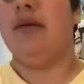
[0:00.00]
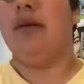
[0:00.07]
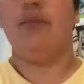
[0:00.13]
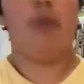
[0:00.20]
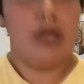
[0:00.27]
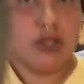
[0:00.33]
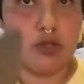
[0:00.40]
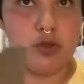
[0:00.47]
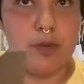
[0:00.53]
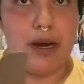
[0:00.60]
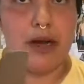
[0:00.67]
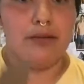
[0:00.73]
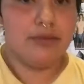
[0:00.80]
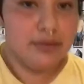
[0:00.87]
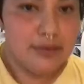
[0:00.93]
Brussels
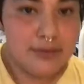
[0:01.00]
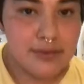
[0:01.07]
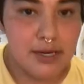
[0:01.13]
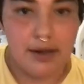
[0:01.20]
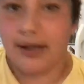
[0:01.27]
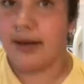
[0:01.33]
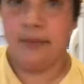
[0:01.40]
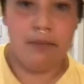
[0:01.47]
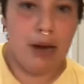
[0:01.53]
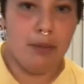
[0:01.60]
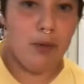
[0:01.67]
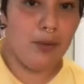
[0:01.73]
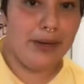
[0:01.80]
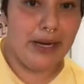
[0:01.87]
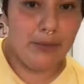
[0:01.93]
sprout. Sorry, mom
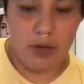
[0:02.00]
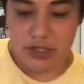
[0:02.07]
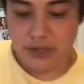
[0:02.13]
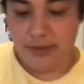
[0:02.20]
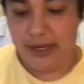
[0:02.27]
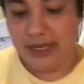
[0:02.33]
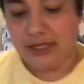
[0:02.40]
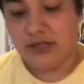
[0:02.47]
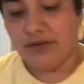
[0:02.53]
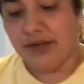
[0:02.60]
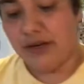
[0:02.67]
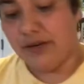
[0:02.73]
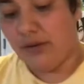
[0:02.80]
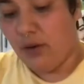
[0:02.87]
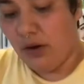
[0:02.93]
moment. I'm watching my kids over here
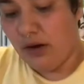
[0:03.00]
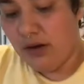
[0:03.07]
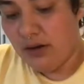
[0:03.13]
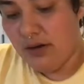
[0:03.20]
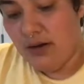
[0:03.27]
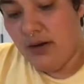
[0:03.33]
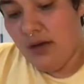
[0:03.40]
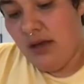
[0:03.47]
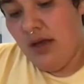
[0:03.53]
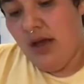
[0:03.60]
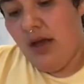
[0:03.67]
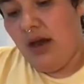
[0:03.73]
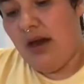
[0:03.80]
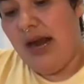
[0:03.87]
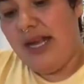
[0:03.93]
in the corner.
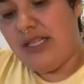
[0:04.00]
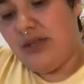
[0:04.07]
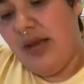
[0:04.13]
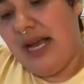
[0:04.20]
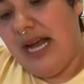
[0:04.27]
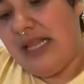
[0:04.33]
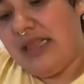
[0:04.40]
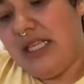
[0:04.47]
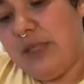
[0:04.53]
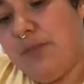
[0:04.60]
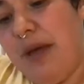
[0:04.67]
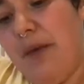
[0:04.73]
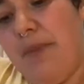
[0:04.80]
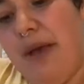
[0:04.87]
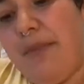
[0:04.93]
All right, so I got this
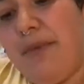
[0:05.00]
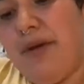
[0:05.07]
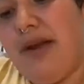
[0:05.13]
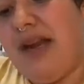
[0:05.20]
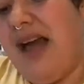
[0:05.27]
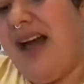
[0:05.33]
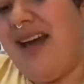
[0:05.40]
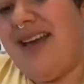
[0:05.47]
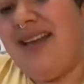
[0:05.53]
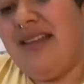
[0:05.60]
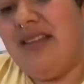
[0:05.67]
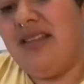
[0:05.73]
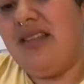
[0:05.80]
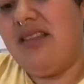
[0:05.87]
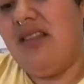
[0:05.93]
bell pepper, and I
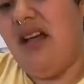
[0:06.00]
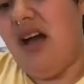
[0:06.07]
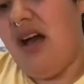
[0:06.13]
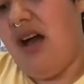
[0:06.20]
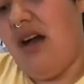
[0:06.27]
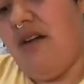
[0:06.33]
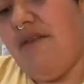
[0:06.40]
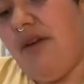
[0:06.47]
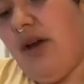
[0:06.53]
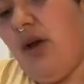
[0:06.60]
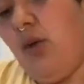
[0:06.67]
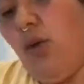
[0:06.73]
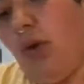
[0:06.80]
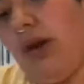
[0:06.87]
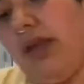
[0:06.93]
love
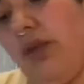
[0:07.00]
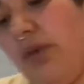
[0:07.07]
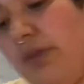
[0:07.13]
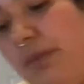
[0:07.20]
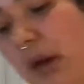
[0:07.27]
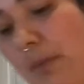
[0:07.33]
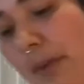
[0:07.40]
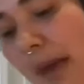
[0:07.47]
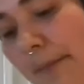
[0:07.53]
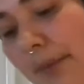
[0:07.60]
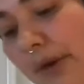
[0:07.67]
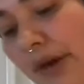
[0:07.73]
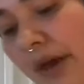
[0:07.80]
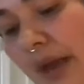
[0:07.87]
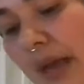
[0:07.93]
working with bell
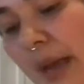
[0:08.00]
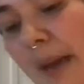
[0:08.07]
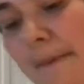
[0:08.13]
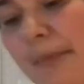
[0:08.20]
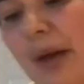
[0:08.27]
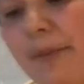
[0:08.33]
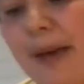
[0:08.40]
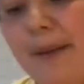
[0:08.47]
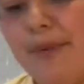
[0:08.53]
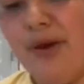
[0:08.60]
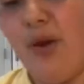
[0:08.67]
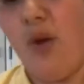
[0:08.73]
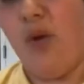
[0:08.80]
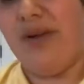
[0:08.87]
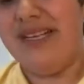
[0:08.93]
pepper. Bell pepper
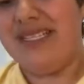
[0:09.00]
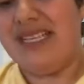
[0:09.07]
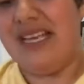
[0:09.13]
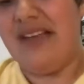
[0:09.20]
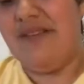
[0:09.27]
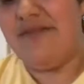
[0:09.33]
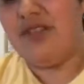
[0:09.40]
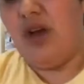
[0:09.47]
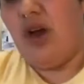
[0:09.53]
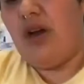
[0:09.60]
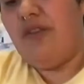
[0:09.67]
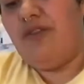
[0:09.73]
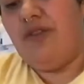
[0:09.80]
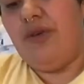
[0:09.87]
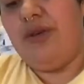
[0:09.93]
always gives
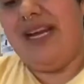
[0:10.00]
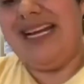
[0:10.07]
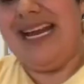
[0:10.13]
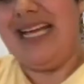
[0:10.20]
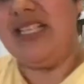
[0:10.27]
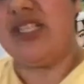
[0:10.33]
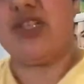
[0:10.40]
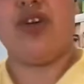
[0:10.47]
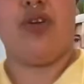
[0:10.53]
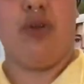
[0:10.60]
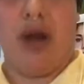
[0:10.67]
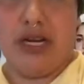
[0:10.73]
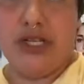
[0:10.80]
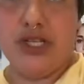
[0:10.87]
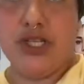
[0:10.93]
our food a nice
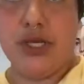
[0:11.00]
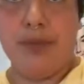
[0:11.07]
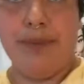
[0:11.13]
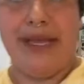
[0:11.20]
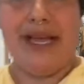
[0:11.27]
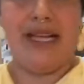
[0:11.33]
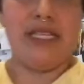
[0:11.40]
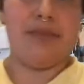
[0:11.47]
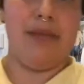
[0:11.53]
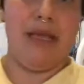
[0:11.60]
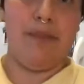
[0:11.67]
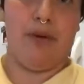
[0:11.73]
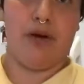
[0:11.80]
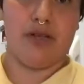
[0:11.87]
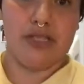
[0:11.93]
crunch because me
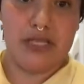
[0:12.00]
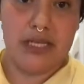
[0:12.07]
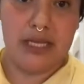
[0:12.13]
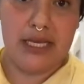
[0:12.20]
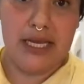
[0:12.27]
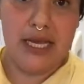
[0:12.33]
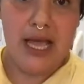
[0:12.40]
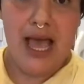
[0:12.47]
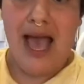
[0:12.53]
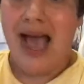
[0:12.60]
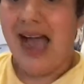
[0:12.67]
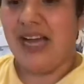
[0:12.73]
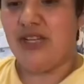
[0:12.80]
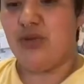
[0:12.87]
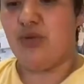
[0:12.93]
personally,
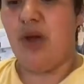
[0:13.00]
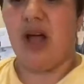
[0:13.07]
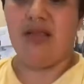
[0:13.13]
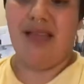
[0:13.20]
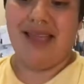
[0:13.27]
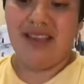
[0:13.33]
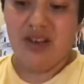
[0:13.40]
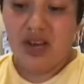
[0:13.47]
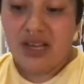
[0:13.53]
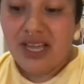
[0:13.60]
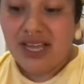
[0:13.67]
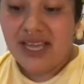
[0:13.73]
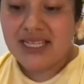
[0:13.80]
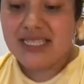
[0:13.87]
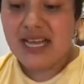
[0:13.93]
I do not like
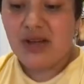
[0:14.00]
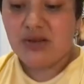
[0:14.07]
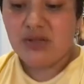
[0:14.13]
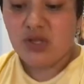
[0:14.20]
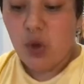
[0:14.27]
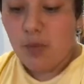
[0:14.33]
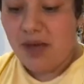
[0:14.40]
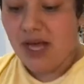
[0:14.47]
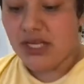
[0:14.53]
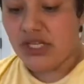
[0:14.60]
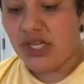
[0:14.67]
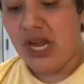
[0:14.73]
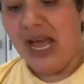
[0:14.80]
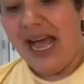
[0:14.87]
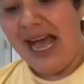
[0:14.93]
cooking it down so much.
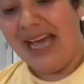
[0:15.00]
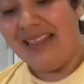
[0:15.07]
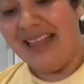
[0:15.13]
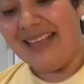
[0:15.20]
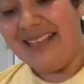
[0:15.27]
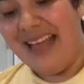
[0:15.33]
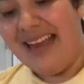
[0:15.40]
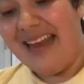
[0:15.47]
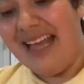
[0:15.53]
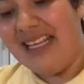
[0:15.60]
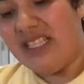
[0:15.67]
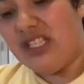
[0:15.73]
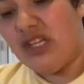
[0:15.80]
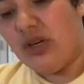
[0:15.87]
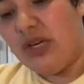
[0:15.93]
I like that
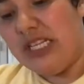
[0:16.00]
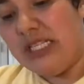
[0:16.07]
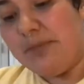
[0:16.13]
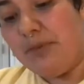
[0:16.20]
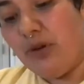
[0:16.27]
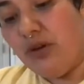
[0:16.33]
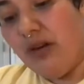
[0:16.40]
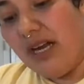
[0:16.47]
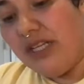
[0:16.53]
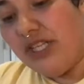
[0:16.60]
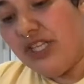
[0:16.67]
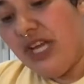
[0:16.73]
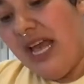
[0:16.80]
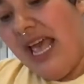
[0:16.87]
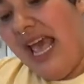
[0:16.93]
nice crisp
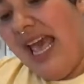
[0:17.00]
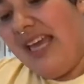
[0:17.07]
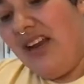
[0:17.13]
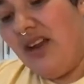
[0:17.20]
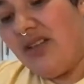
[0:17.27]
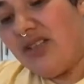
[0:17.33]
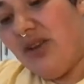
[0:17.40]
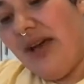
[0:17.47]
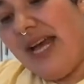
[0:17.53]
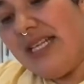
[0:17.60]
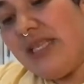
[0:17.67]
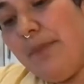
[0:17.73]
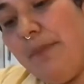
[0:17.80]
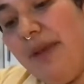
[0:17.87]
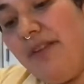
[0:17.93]
crunch. And it also
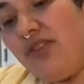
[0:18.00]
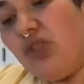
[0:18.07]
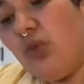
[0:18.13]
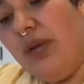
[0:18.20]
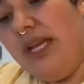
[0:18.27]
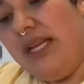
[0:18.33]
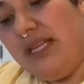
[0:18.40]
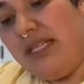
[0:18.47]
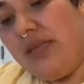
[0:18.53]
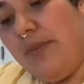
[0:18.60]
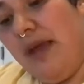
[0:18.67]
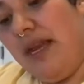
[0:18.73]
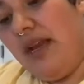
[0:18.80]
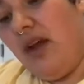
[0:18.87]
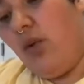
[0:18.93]
adds a bit of sweetness
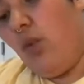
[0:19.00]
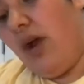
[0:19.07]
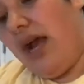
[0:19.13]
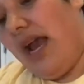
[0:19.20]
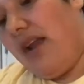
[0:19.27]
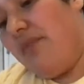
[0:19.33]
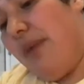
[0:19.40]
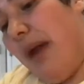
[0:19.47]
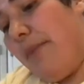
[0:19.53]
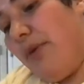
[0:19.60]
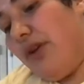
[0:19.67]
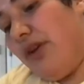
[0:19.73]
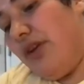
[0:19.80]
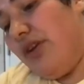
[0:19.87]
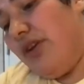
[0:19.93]
depending on what kind of pepper
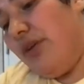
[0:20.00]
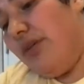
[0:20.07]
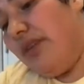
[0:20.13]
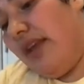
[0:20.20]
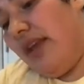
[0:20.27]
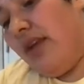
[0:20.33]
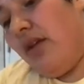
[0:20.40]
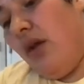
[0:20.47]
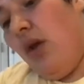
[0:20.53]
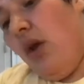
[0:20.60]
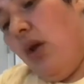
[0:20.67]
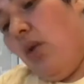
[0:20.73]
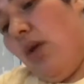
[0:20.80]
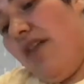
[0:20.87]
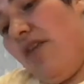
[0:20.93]
you're using,
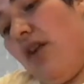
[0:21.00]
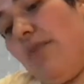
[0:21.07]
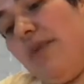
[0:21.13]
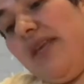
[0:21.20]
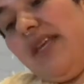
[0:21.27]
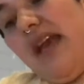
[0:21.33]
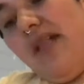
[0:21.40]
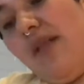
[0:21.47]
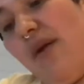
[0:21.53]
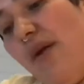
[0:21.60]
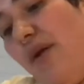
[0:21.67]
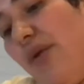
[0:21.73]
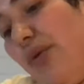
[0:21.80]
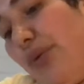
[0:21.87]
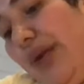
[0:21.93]
whether it be
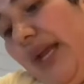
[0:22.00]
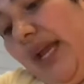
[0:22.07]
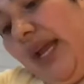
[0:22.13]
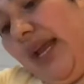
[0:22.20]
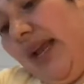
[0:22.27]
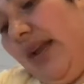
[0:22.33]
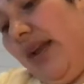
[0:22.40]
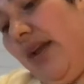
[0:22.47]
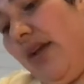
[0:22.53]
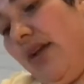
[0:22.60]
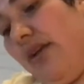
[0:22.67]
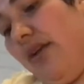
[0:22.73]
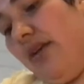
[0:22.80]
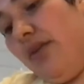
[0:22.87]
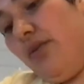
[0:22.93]
yellow, green,
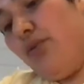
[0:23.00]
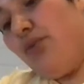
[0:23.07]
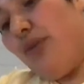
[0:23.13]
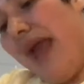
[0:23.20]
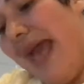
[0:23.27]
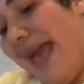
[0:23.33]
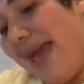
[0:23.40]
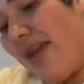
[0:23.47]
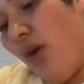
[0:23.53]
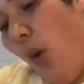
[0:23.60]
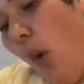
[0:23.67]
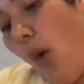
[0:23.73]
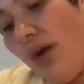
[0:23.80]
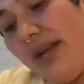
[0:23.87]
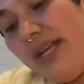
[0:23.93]
red,
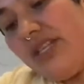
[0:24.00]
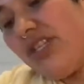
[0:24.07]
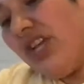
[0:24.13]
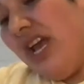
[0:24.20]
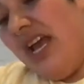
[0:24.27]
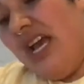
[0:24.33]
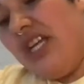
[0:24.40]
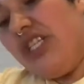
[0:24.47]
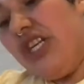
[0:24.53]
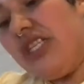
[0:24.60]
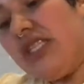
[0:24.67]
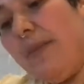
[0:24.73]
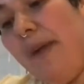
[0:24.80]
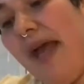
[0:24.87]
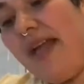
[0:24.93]
orange, just
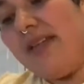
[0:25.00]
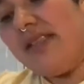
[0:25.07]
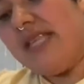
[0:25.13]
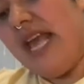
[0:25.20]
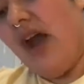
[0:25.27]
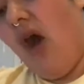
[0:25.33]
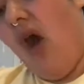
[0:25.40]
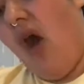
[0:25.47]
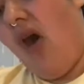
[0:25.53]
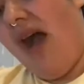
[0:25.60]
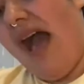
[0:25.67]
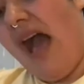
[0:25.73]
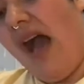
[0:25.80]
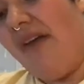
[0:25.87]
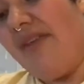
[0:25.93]
depends. They all
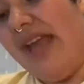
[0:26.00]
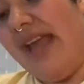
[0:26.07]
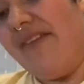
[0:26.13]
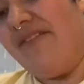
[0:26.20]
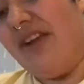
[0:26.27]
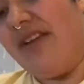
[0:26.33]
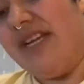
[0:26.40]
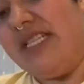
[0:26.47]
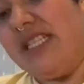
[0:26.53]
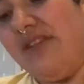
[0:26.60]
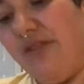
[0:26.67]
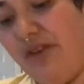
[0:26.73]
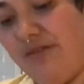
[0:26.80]
have a very different